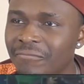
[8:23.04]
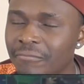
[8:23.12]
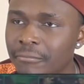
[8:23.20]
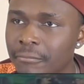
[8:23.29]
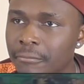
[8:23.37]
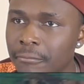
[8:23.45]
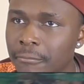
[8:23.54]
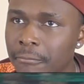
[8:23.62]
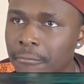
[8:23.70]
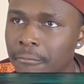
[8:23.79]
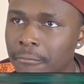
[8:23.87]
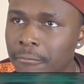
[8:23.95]

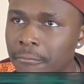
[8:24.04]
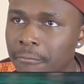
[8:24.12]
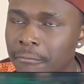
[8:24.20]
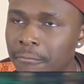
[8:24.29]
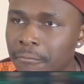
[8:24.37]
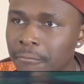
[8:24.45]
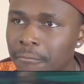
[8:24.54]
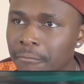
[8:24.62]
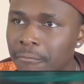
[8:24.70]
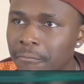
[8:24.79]
Nothing is said.